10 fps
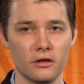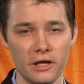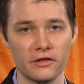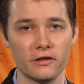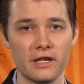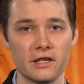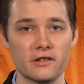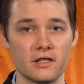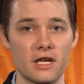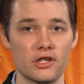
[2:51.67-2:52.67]
Click the link in
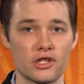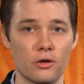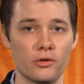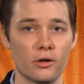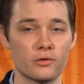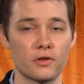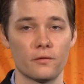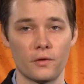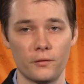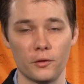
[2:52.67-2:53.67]
today's show notes
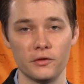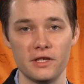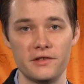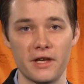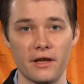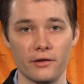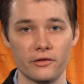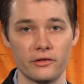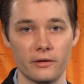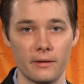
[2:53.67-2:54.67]
for full
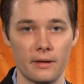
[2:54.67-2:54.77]
details.